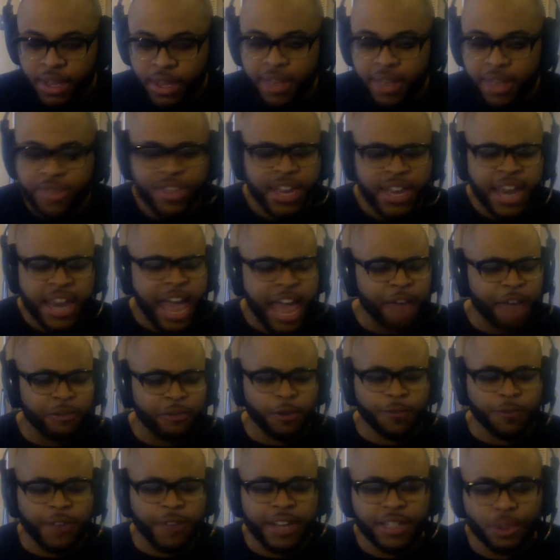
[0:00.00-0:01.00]
Then
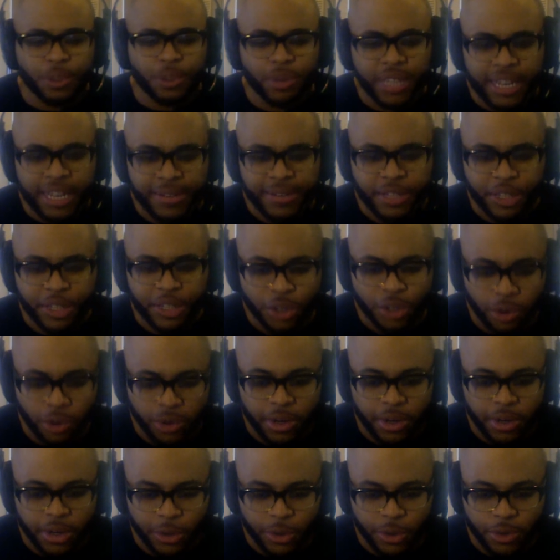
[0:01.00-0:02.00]
after Faisal leaves the
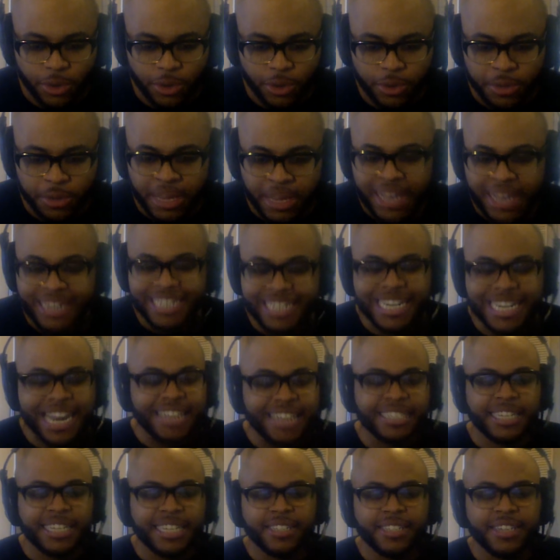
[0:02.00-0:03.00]
storage room,
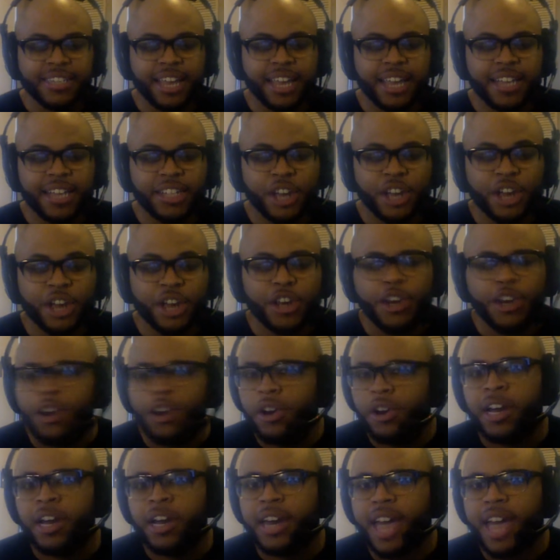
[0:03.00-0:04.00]
JC says,
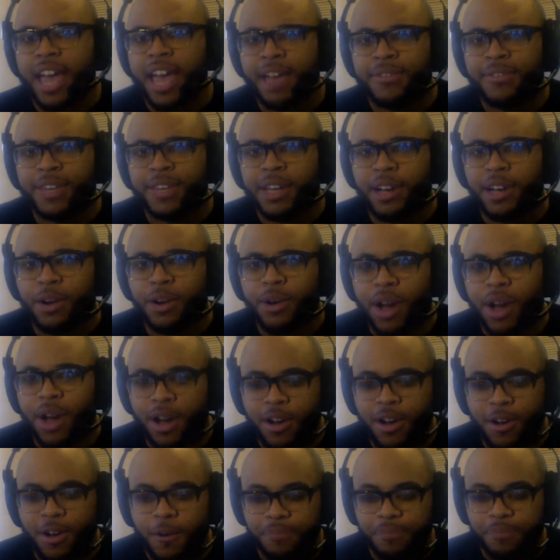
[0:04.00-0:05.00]
you're going to have to go
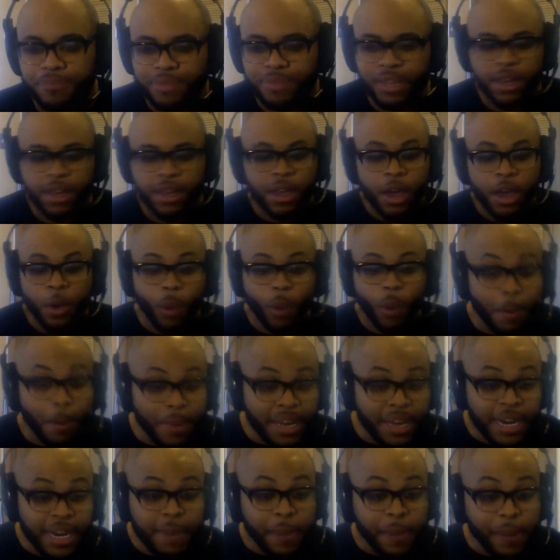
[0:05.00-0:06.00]
home.
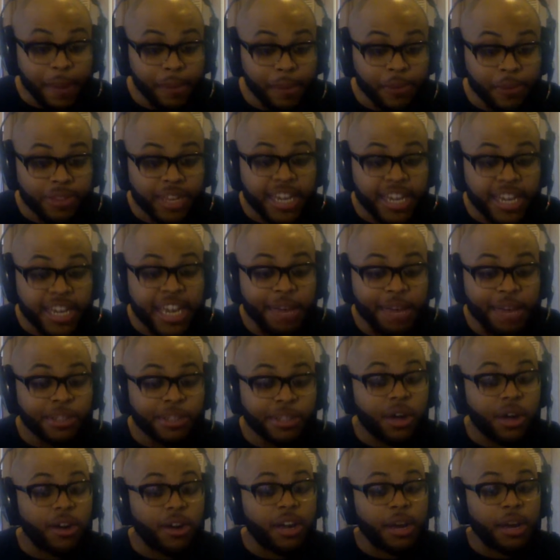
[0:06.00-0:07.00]
While many people think he
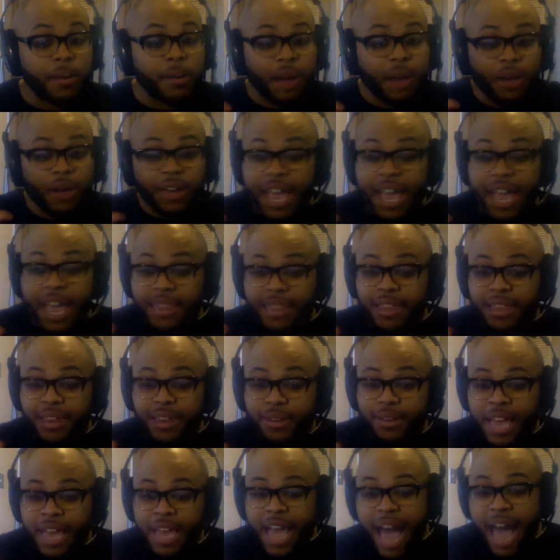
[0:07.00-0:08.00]
was talking about
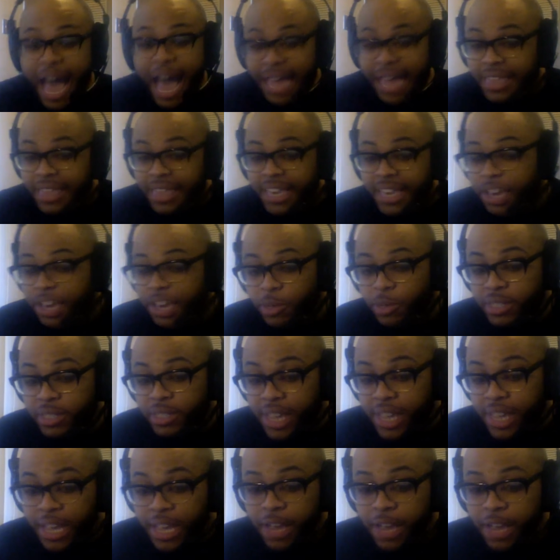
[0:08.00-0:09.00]
Caitlyn, I think he was
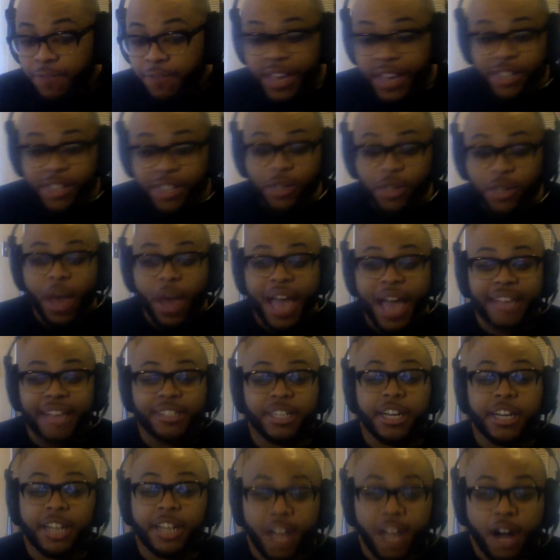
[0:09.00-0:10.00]
thinking Faisal
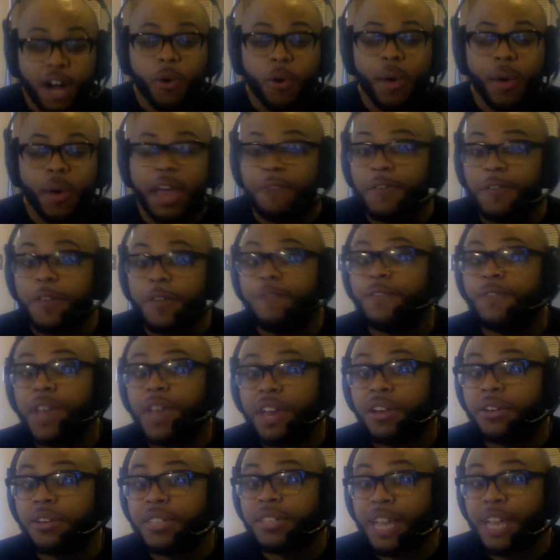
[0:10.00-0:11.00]
has to go if he
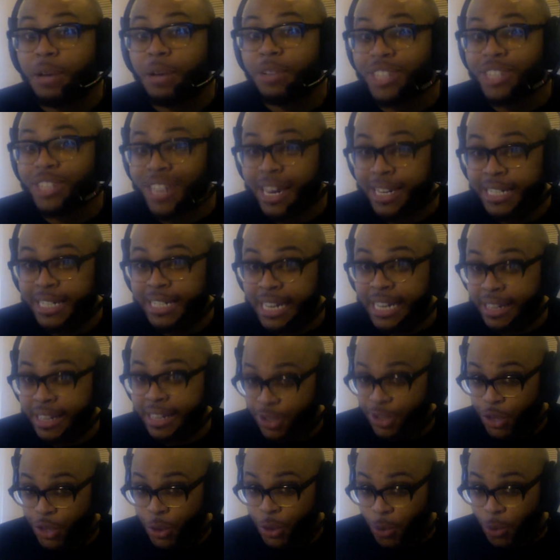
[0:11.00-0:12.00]
figures out
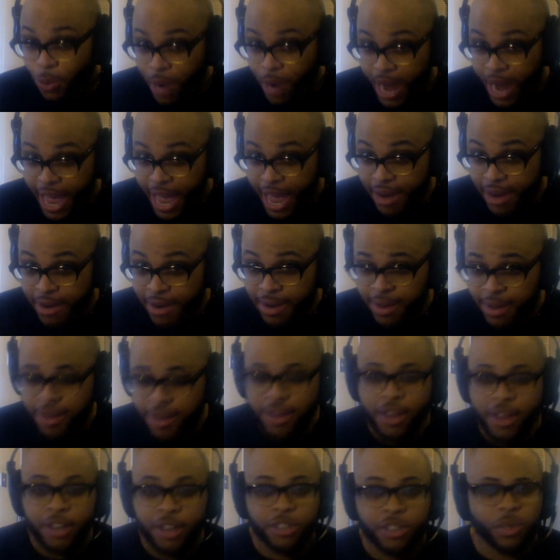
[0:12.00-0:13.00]
JC is the rat.
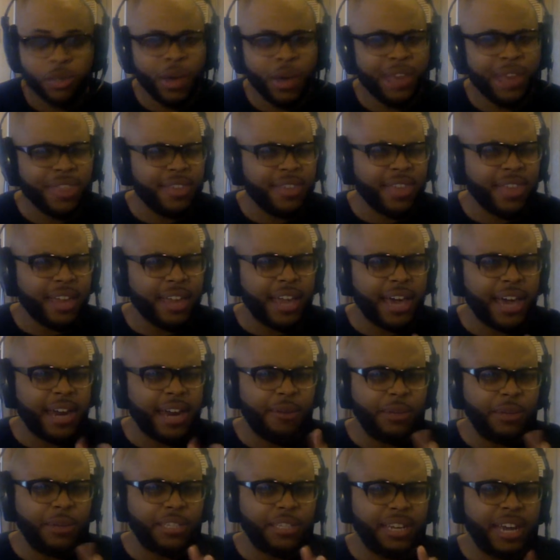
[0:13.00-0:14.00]
So I think that
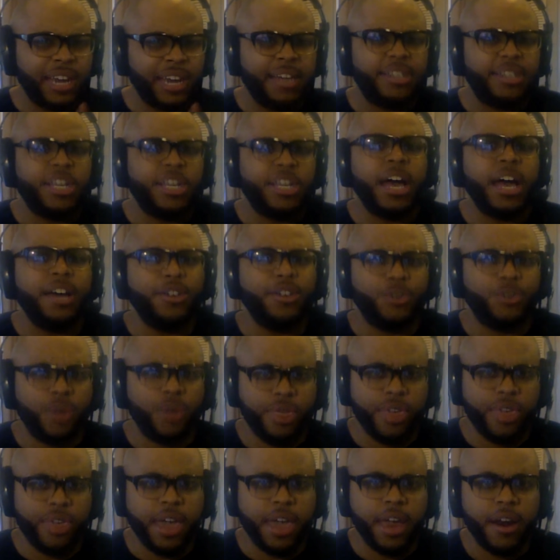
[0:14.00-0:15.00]
kind of was an
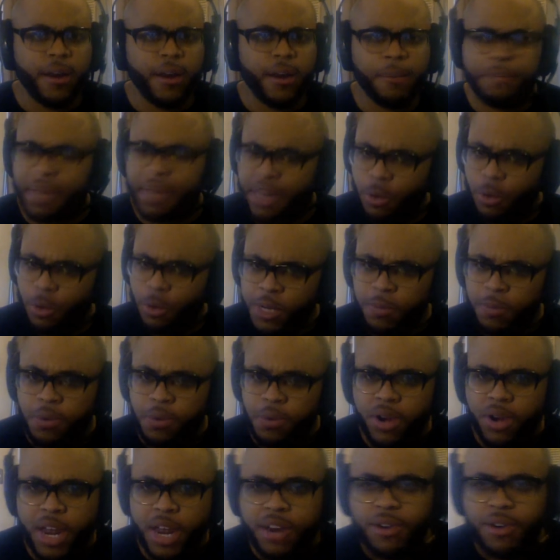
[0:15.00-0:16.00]
entendre there, but he
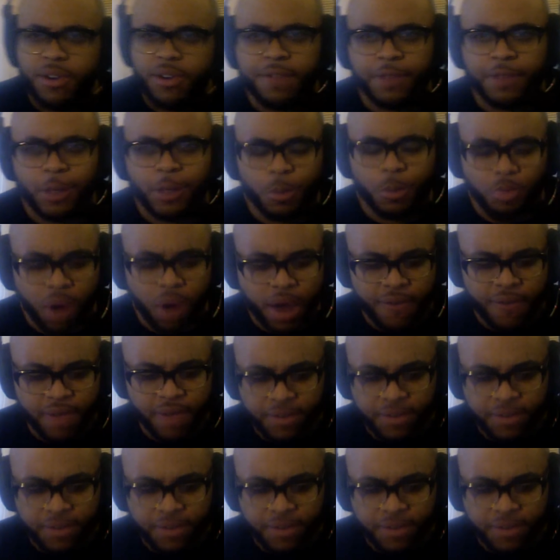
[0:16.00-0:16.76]
whispered it underneath his breath